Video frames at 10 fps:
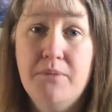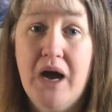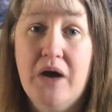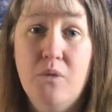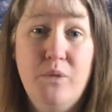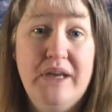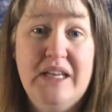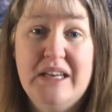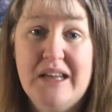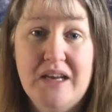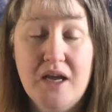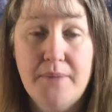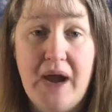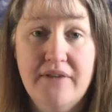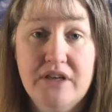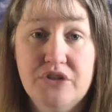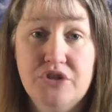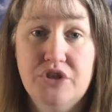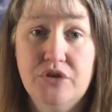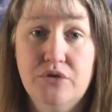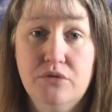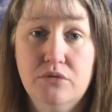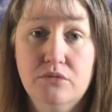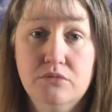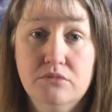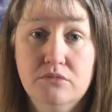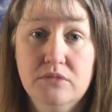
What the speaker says: but we didn't end up having to